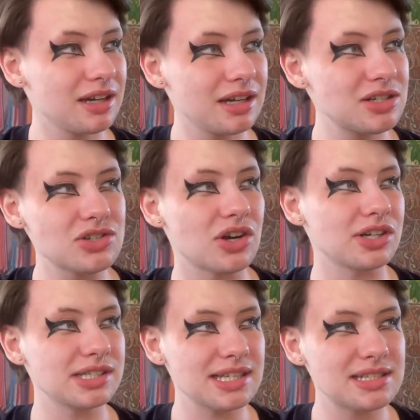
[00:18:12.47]
It just
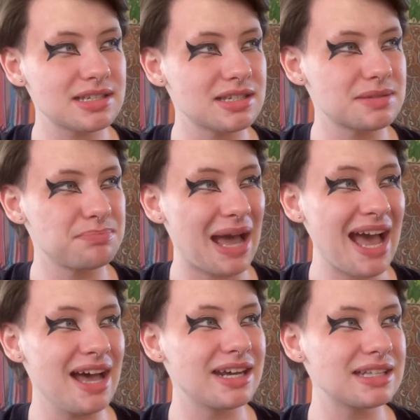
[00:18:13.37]
hurts. It's just
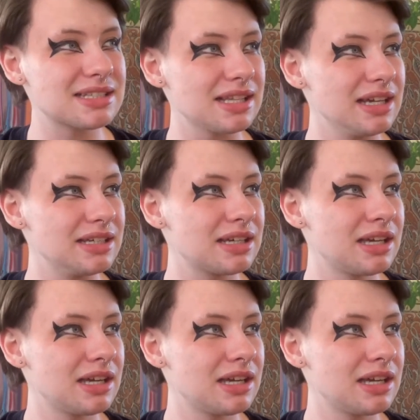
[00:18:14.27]
bad. It's like,